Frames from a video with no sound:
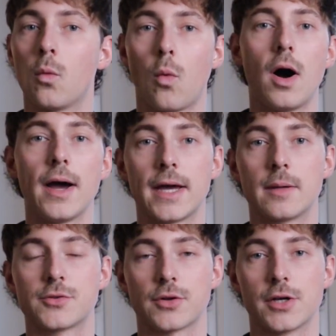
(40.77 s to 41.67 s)
Why are
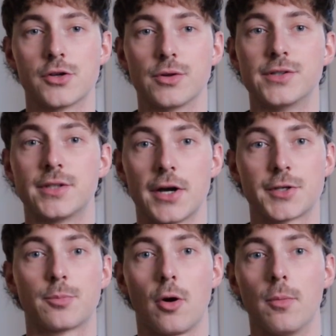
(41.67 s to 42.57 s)
hamstring injuries such
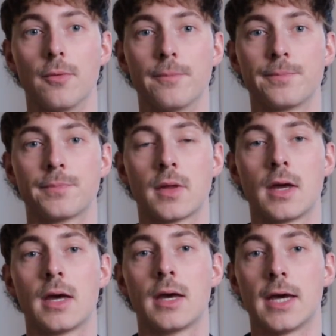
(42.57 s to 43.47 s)
a problem?
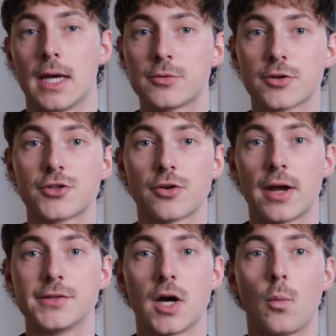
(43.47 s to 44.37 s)
Hamstring
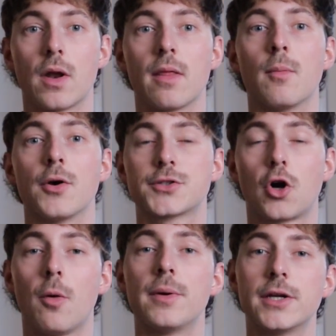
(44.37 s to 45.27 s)
strains are one of the most
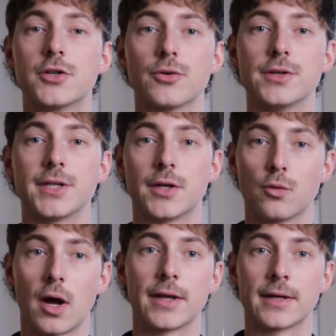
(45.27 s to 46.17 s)
common injuries in
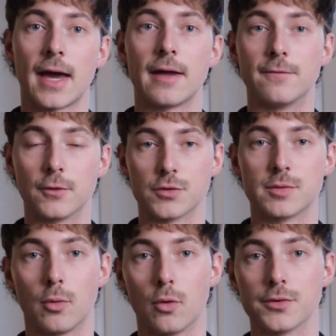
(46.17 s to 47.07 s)
running and field
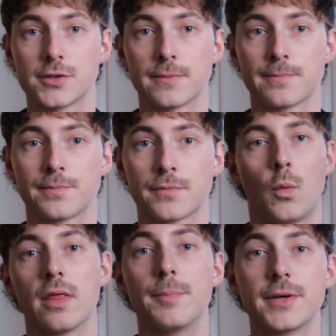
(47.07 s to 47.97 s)
sports.
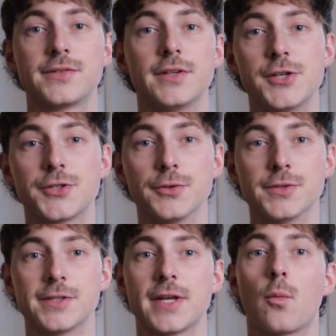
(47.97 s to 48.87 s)
One of the biggest
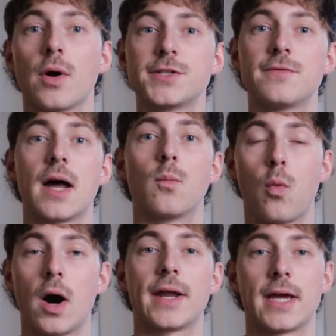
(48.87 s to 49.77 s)
issues is that once you've had
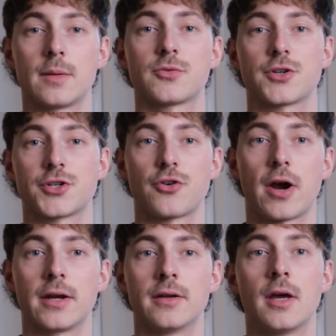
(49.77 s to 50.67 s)
one hamstring
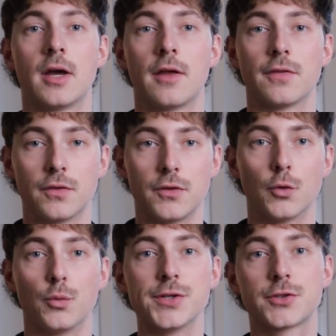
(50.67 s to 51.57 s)
strain,
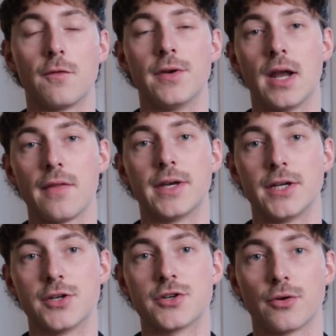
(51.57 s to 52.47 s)
your risk of another
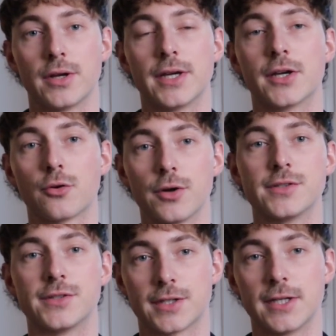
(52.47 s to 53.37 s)
injury
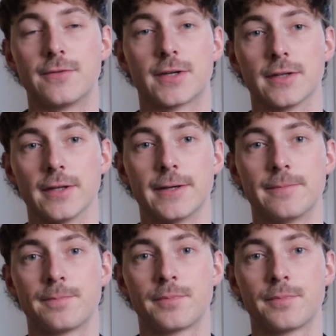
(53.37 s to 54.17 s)
increases significantly.